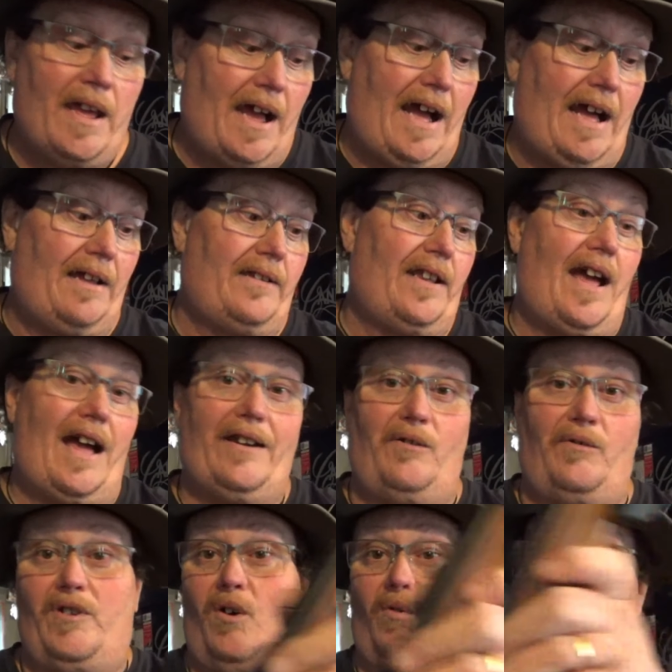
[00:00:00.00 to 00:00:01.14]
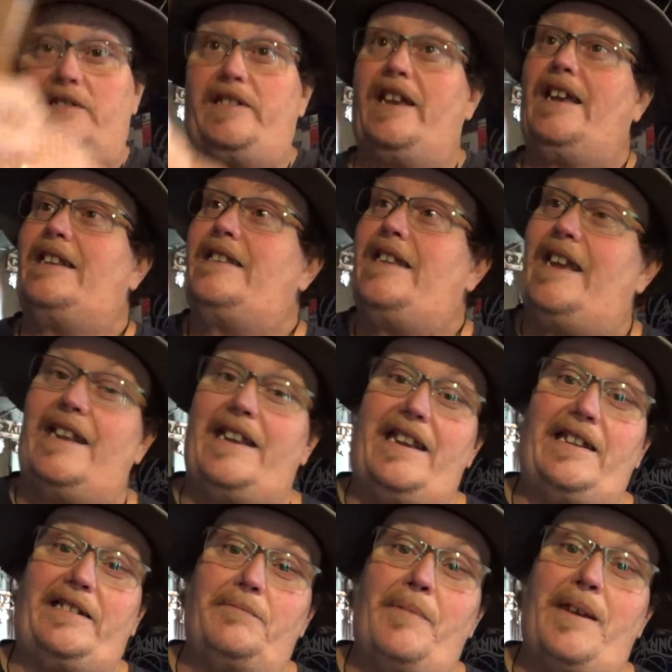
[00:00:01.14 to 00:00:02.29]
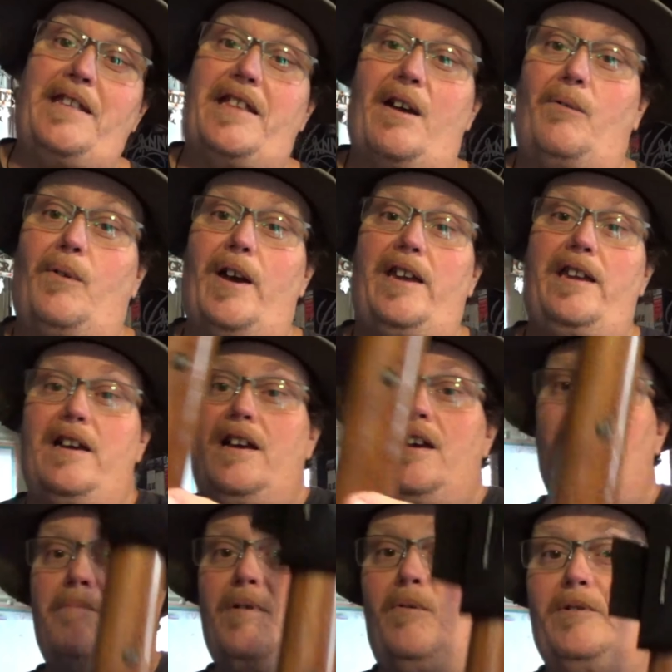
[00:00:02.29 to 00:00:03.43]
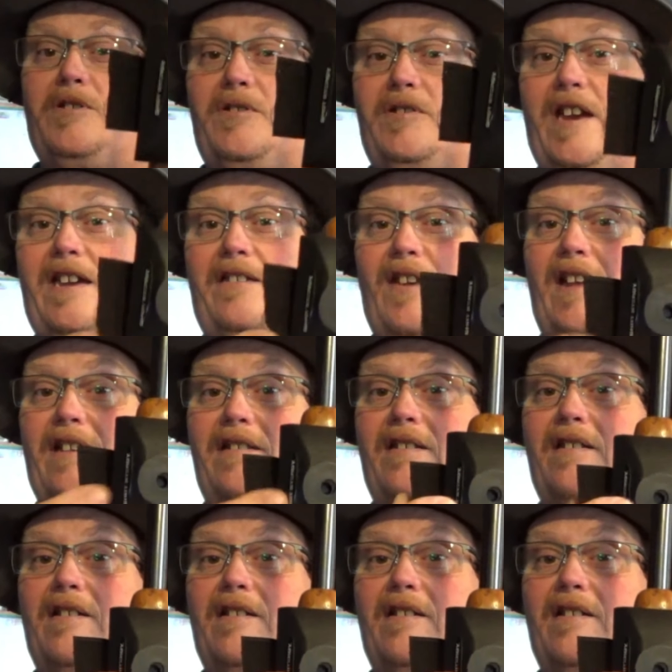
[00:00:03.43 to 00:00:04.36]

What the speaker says: I don't know that they intended it to be that way, but when you take that,